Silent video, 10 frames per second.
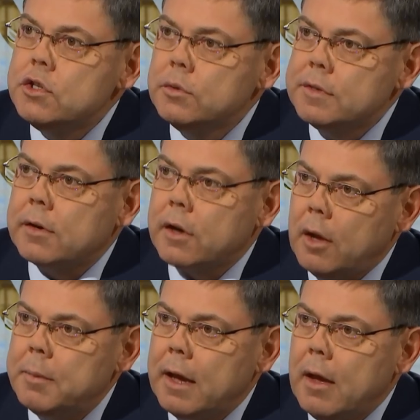issues are
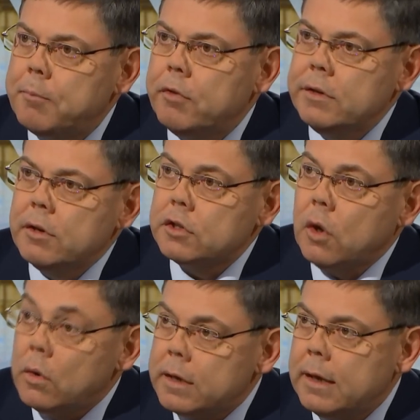coming up when you're
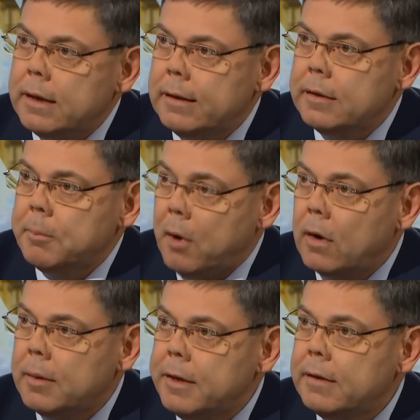talking in the
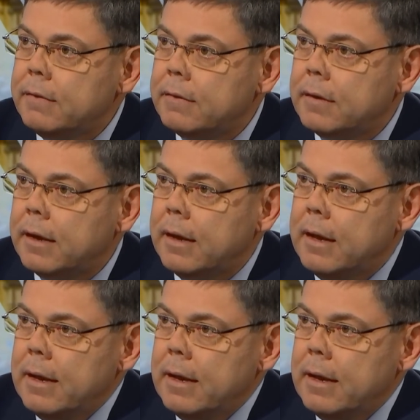parliament.